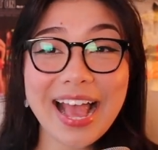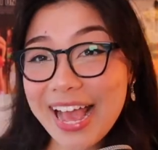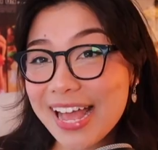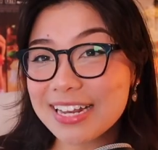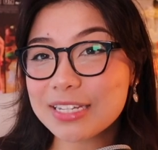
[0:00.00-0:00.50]

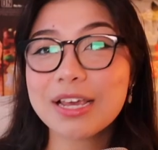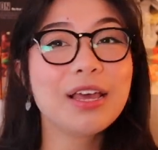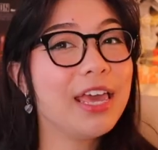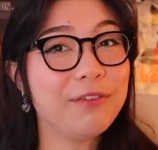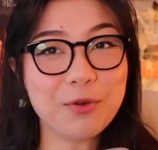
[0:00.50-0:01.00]
And
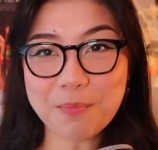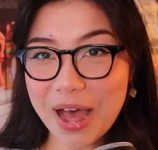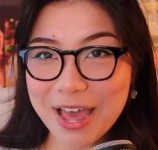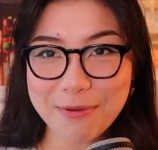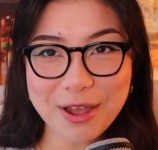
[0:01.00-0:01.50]
if you
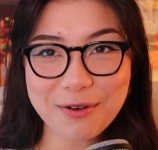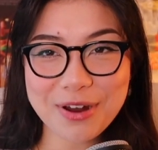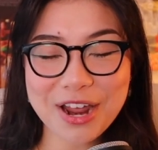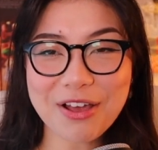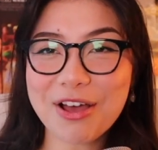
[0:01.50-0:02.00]
buy a pair of
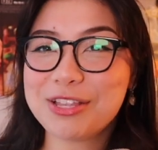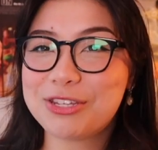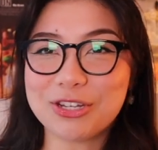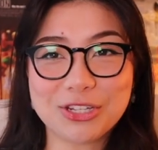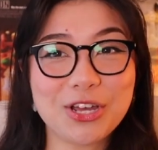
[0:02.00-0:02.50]

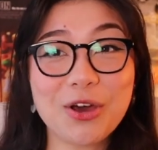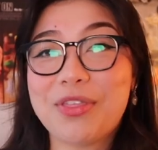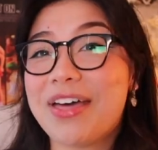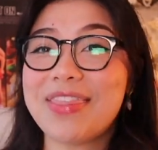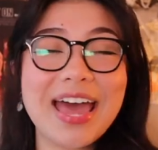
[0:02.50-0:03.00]
Raycons, just know
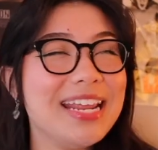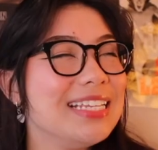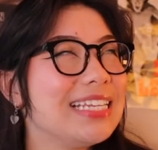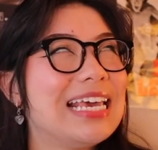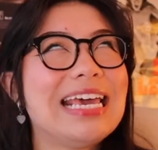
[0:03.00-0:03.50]
that that
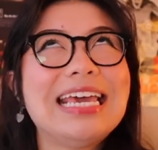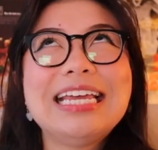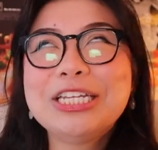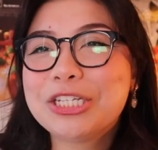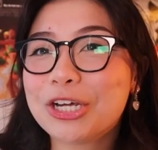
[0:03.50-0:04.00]
is
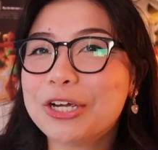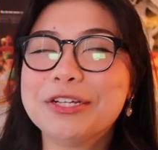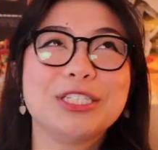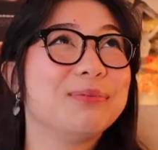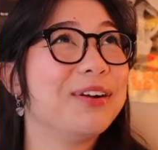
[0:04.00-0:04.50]
in
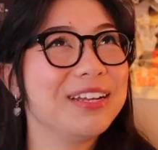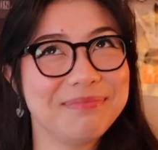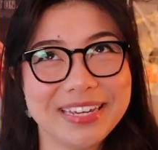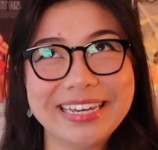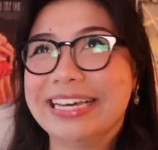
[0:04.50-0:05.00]
turn
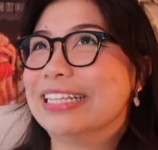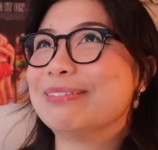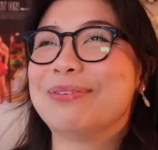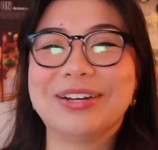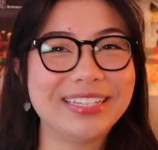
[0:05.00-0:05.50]
supporting me and
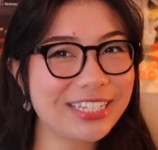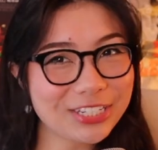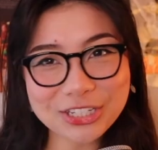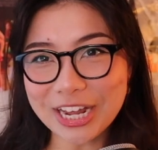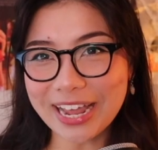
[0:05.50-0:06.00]
supporting
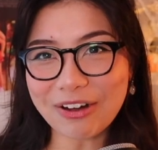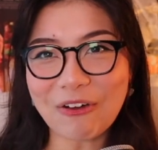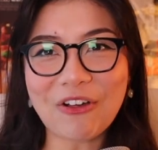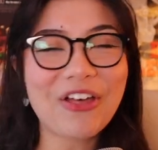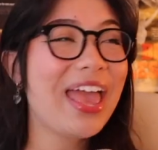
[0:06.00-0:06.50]
this
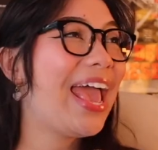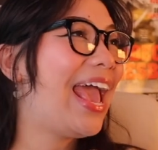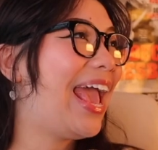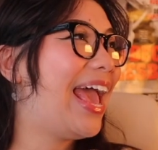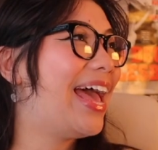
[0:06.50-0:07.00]
channel
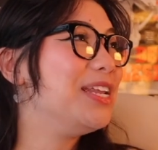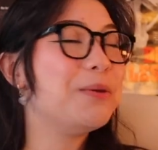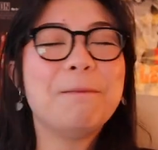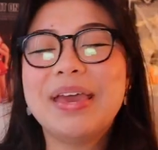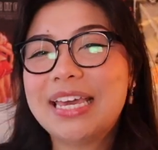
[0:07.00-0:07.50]

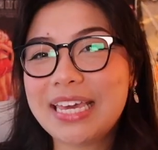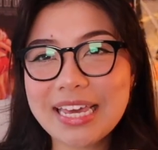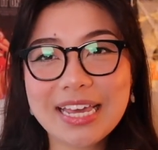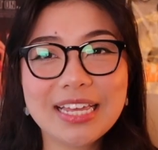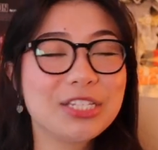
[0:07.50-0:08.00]
and
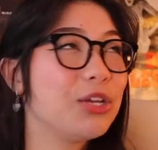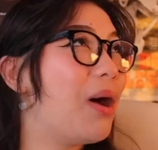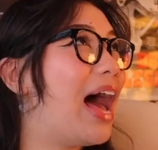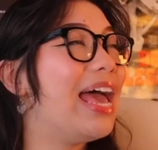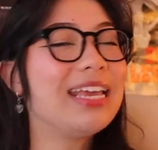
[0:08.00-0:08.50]
making it
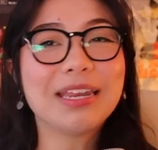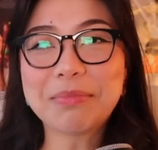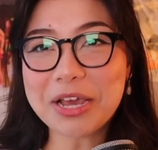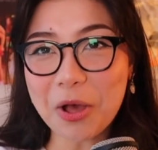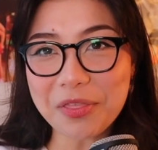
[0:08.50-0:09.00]
so I can
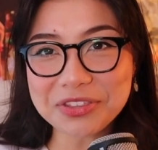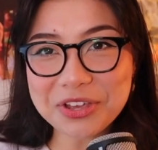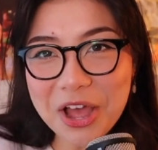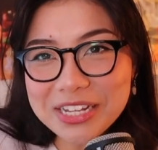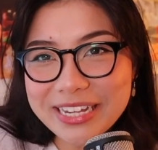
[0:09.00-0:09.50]
make all this
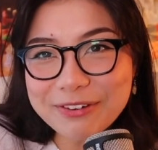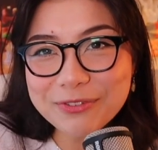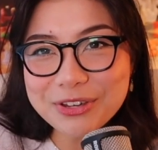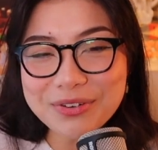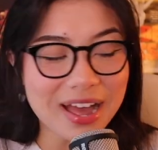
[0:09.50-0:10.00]
content
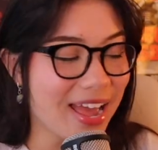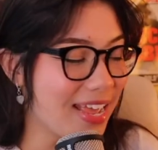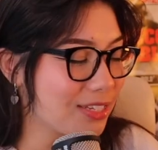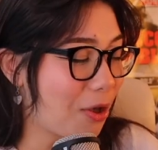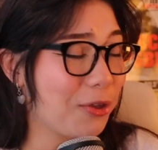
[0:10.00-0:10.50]
for you
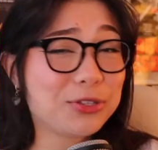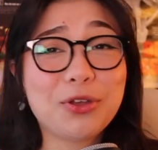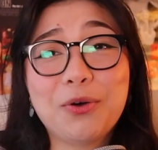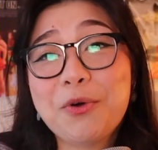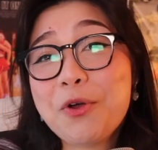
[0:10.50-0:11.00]
guys.
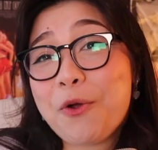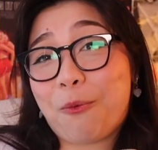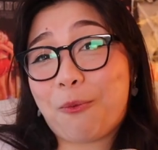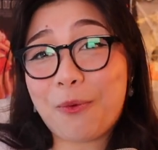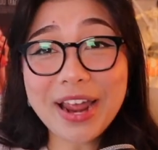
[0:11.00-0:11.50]
Also,
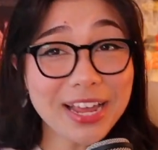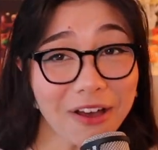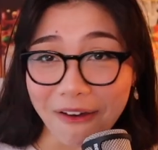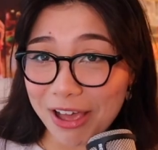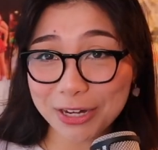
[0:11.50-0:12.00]

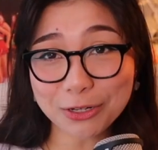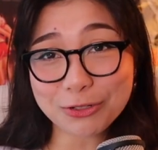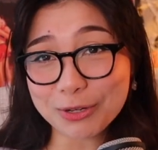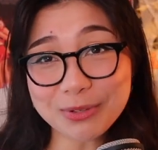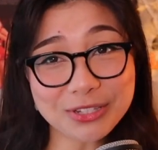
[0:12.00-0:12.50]
Raycon
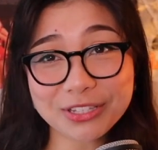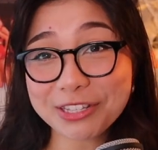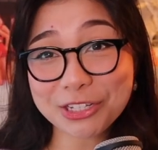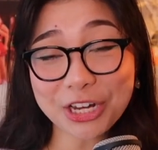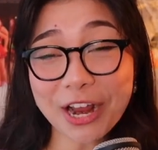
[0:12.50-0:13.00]
contributes to
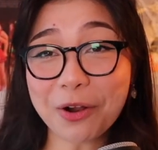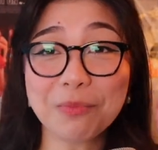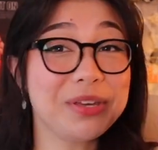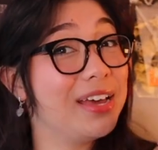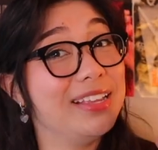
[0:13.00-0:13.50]
this
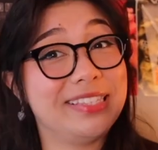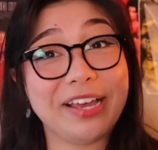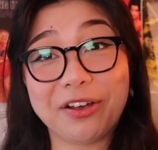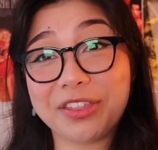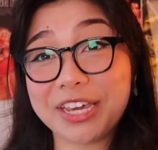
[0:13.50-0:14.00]
channel because
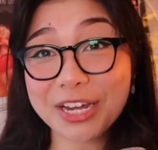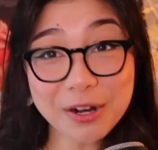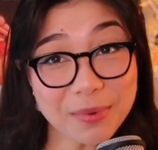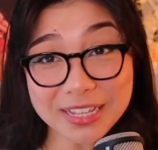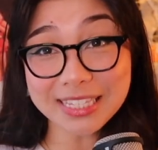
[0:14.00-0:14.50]
they are the
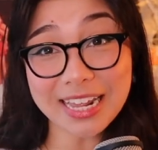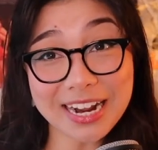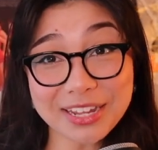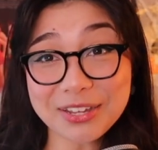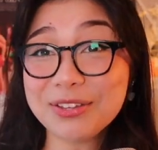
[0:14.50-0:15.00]
earbuds that
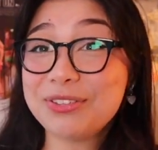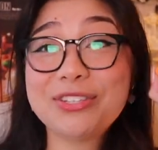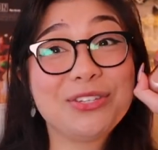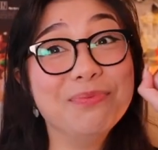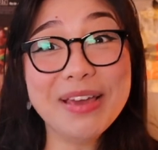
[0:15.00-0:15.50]
I
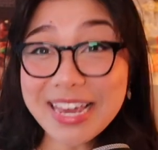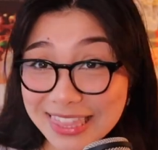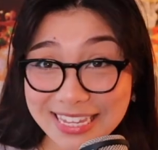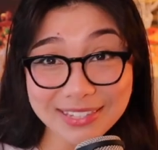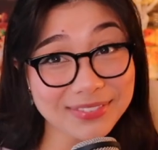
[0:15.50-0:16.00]
use to
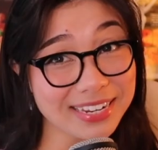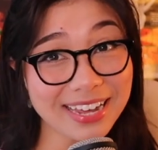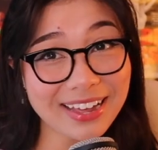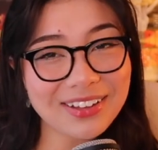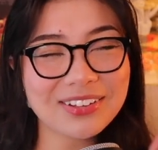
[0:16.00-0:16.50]
make these
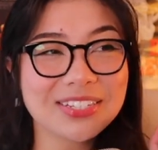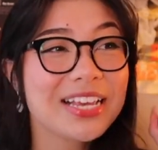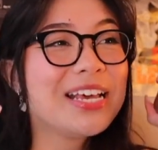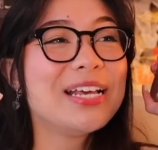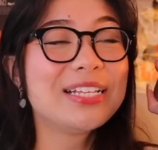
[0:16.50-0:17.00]
videos.
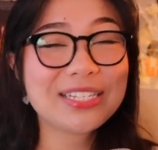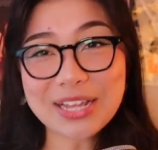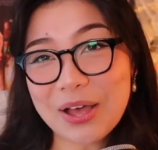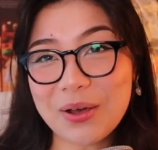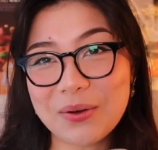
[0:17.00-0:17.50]

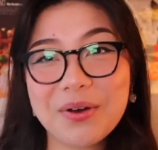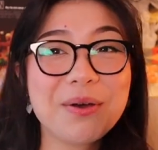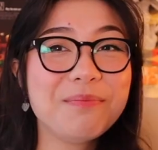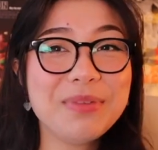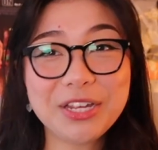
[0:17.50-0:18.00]
So
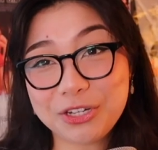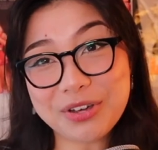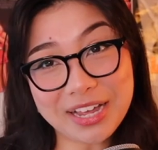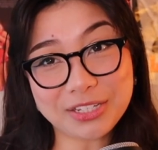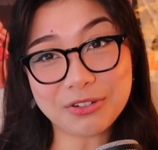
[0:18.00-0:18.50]
make sure you
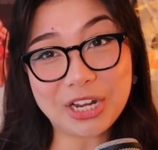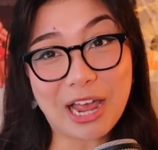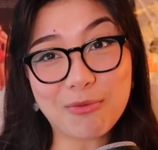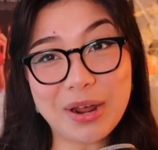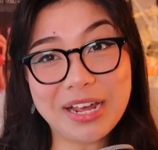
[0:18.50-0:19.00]
guys go check
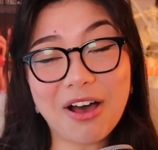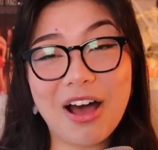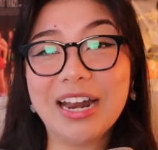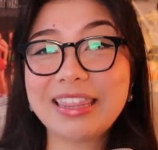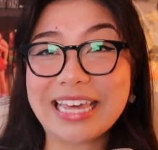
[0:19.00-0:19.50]
out
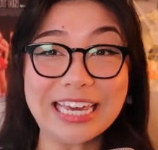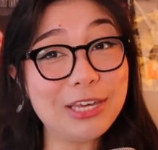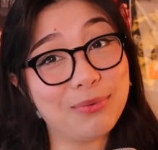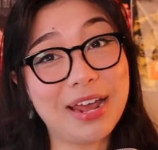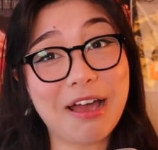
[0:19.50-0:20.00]
Raycon.
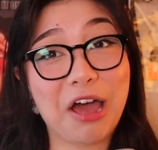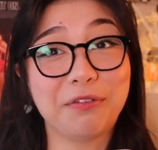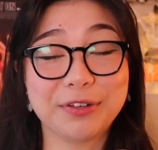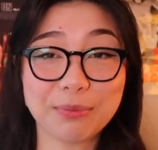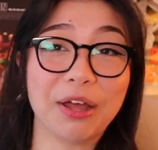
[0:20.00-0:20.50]
Thank you,
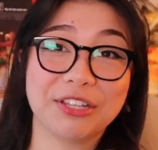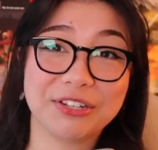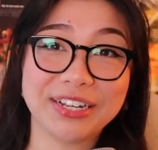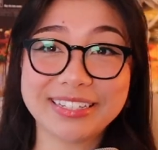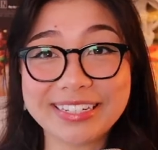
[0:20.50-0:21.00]
Raycon, for
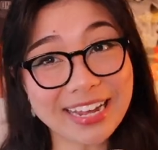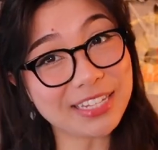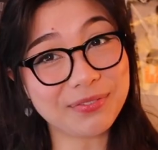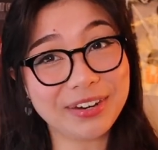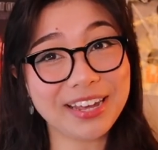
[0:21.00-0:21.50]
sponsoring
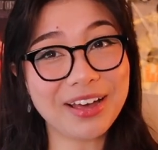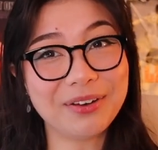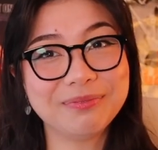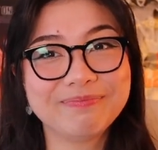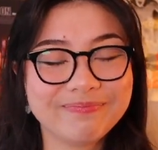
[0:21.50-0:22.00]
today's video.